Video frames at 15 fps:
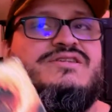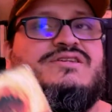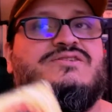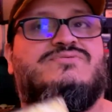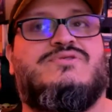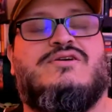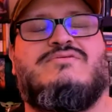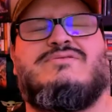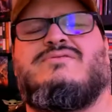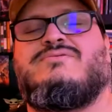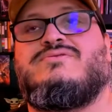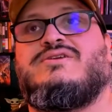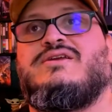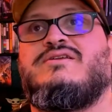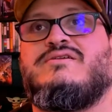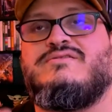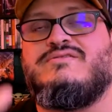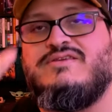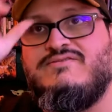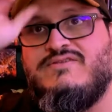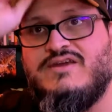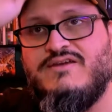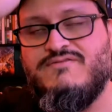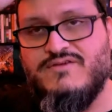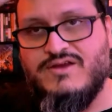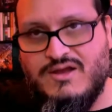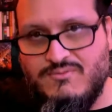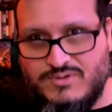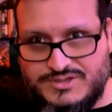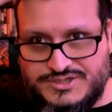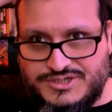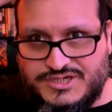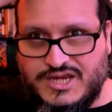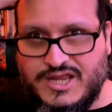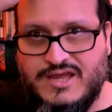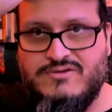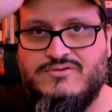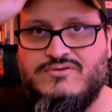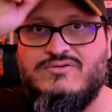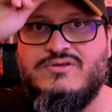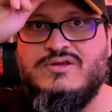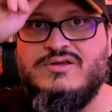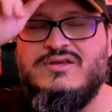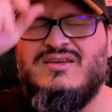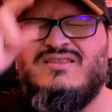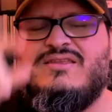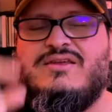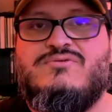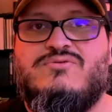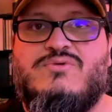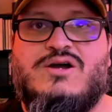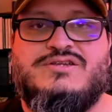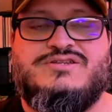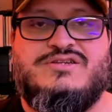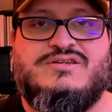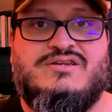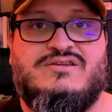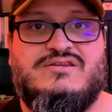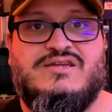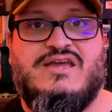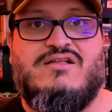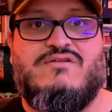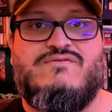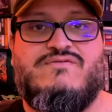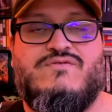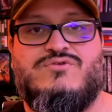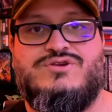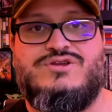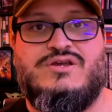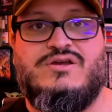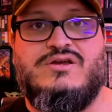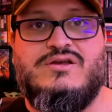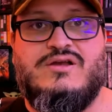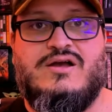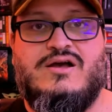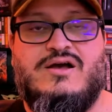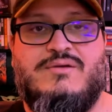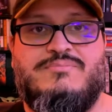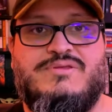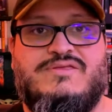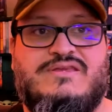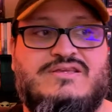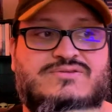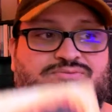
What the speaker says: these when I was a little kid on TV. I forgot what channel they would watch it in California, but these